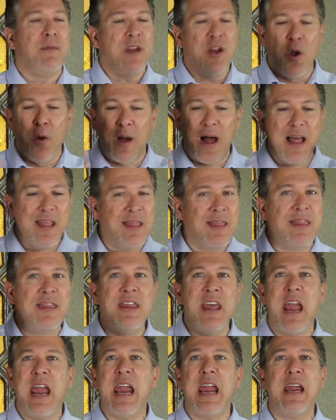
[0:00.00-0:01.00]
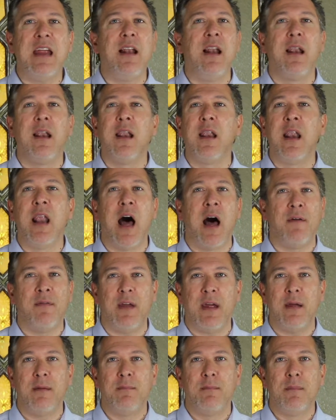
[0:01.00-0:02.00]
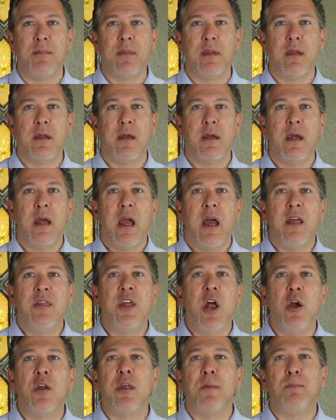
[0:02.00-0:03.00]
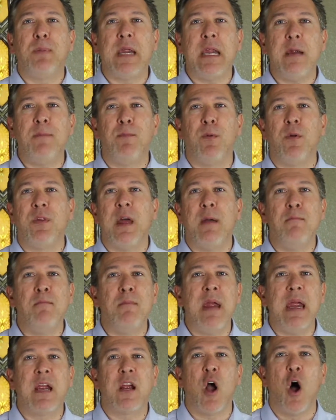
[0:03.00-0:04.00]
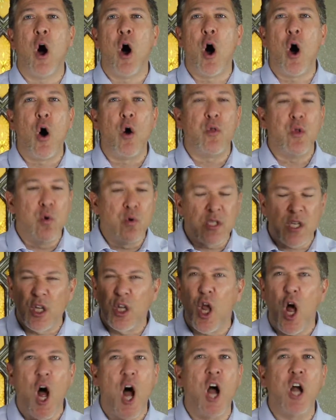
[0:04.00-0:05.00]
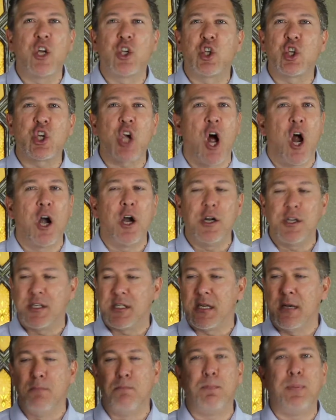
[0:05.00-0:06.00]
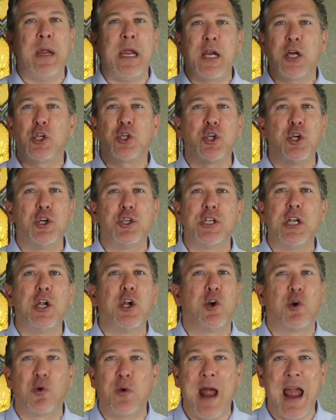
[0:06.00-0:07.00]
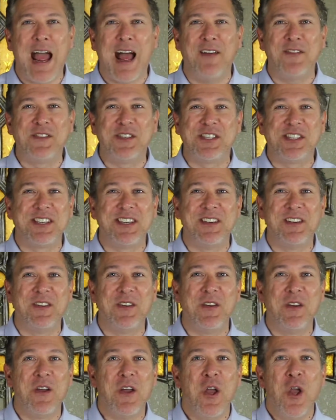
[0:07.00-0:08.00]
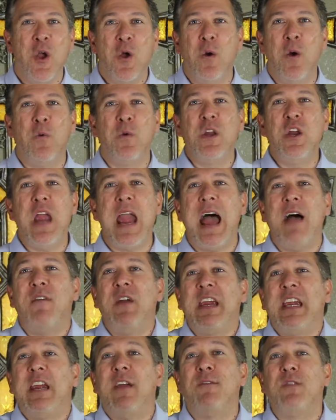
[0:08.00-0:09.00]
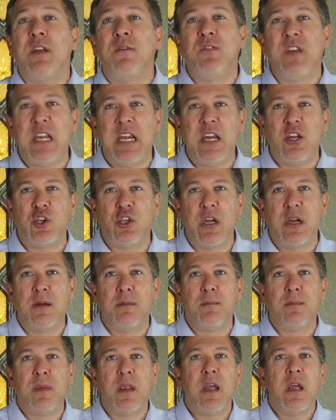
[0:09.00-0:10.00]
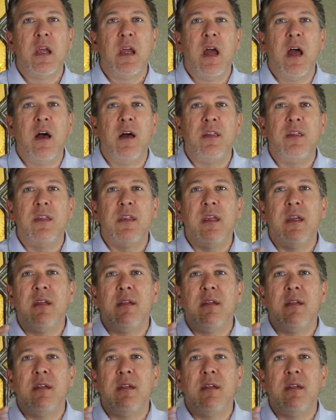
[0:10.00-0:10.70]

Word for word: You know what? They love it. And they're the people that make all those long charts and pictures and graphs. When you have a gift of teaching, uh,